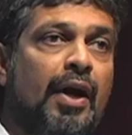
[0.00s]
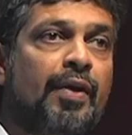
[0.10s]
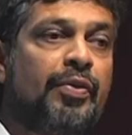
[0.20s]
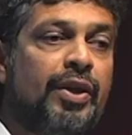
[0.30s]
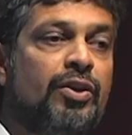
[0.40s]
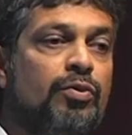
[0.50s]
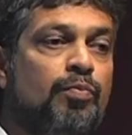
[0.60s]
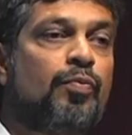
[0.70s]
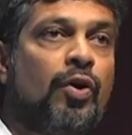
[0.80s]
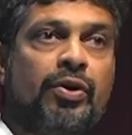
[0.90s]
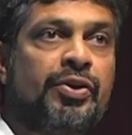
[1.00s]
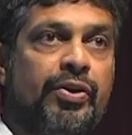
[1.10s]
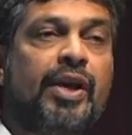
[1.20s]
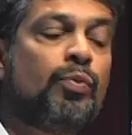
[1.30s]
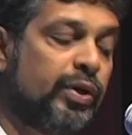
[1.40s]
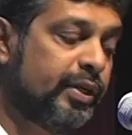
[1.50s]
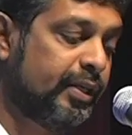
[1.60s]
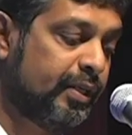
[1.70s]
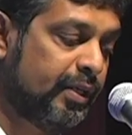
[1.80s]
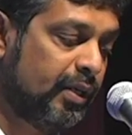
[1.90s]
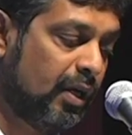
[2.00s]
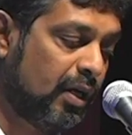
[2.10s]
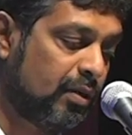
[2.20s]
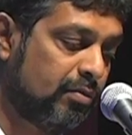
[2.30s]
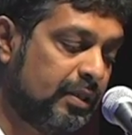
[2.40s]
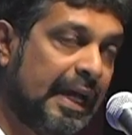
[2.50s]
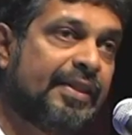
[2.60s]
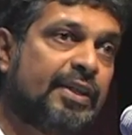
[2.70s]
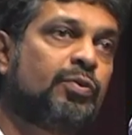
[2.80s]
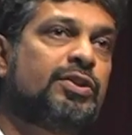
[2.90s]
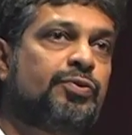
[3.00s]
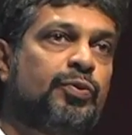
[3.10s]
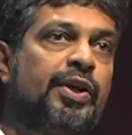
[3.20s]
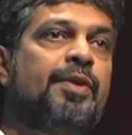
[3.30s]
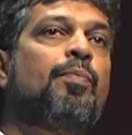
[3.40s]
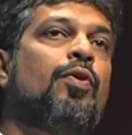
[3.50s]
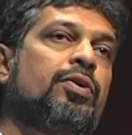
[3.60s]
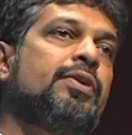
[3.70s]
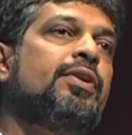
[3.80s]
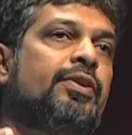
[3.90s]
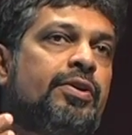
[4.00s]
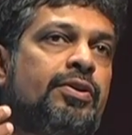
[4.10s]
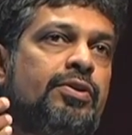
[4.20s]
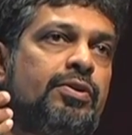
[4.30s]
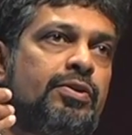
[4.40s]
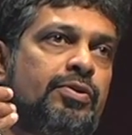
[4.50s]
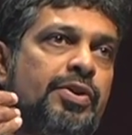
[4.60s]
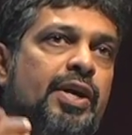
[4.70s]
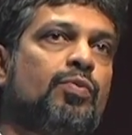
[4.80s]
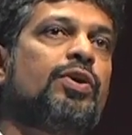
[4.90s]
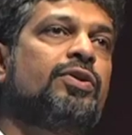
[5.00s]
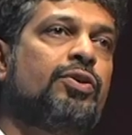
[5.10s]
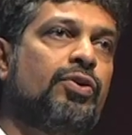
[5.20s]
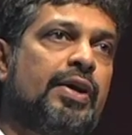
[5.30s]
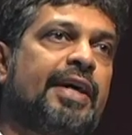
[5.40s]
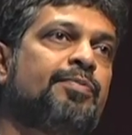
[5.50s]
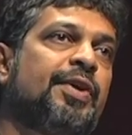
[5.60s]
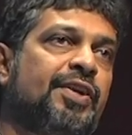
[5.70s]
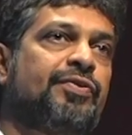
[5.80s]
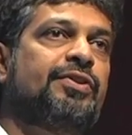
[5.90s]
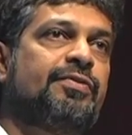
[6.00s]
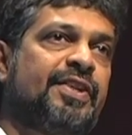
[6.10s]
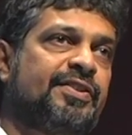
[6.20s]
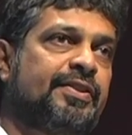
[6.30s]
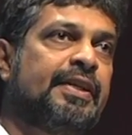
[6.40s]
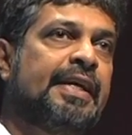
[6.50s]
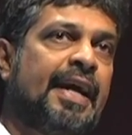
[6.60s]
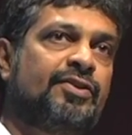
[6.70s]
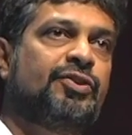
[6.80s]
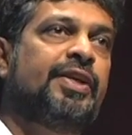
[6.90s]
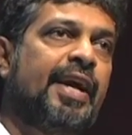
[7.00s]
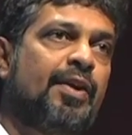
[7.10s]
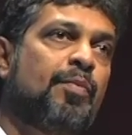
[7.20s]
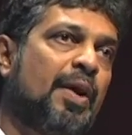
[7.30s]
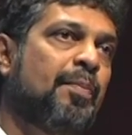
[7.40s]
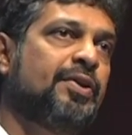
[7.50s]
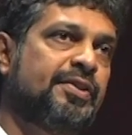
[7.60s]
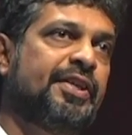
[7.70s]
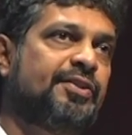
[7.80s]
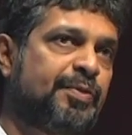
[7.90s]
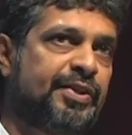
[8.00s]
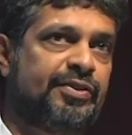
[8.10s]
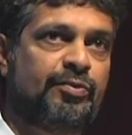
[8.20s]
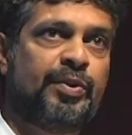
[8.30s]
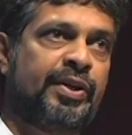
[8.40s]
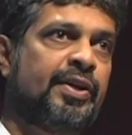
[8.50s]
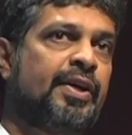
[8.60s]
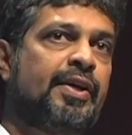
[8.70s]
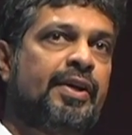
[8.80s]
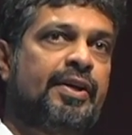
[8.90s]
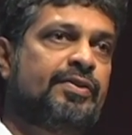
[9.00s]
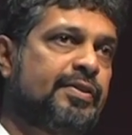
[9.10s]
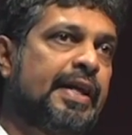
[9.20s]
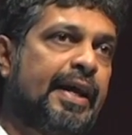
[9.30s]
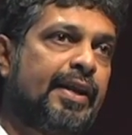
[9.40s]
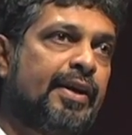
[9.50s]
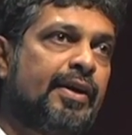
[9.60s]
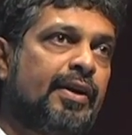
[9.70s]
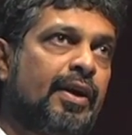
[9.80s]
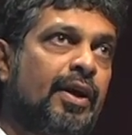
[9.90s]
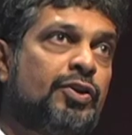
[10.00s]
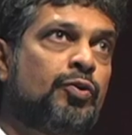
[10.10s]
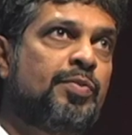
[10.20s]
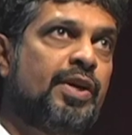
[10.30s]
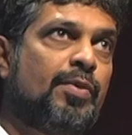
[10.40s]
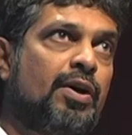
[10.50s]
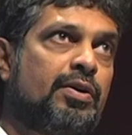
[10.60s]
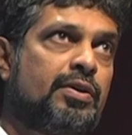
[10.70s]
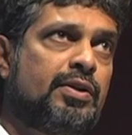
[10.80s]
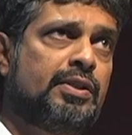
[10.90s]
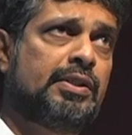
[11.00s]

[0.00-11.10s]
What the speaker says: And then you broaden your network. And that's where it's really important to network, to go to as many of these events as you can. My personal experience has been, it took me about,